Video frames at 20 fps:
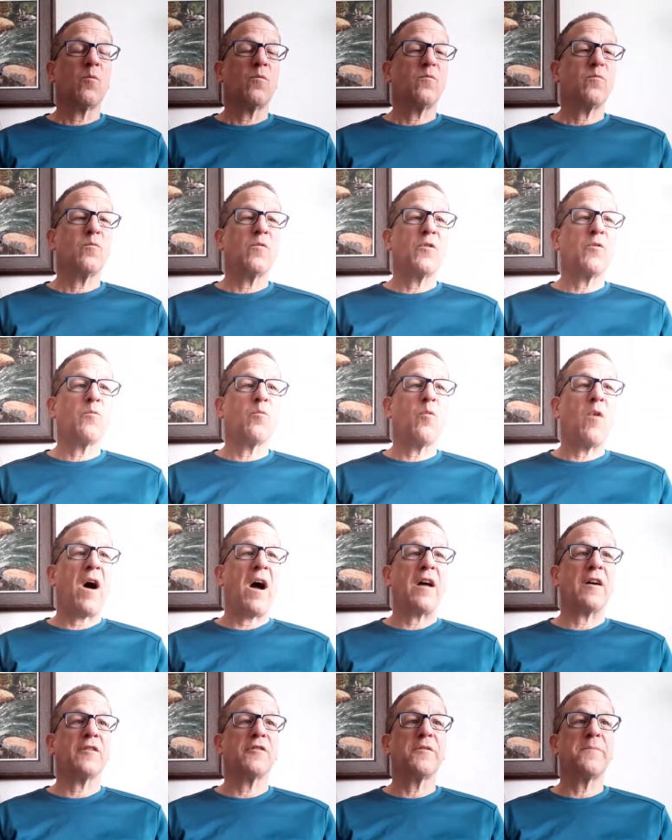with
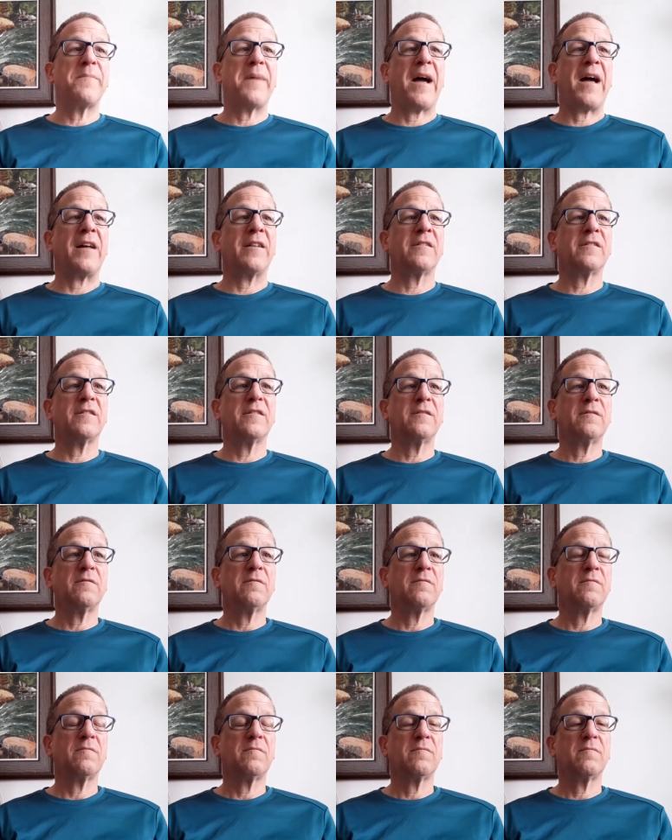wild abandon.
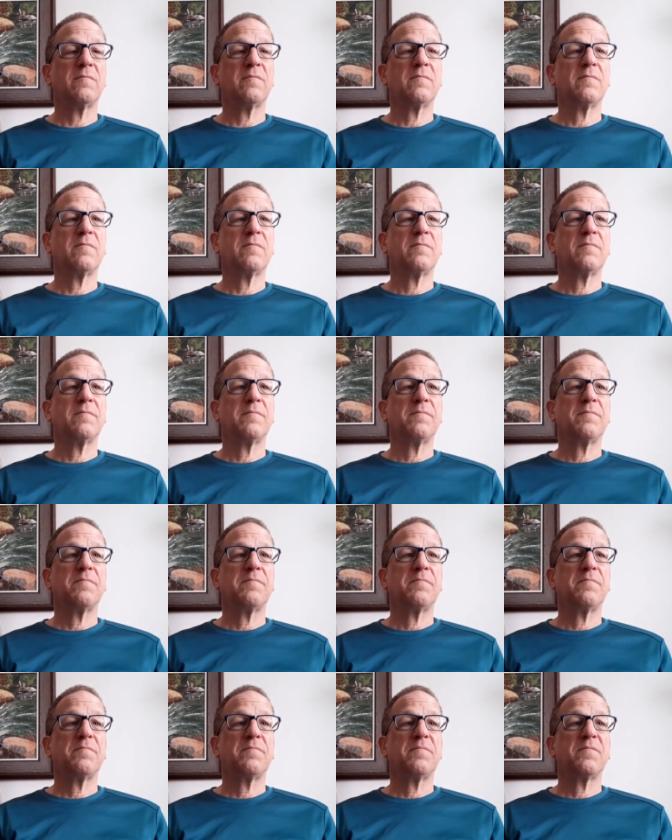
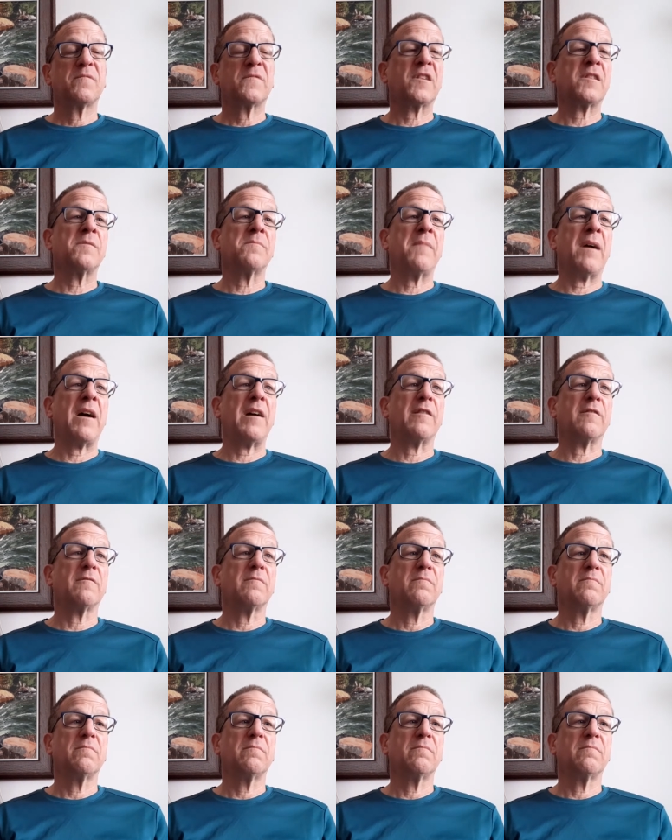Doesn't matter.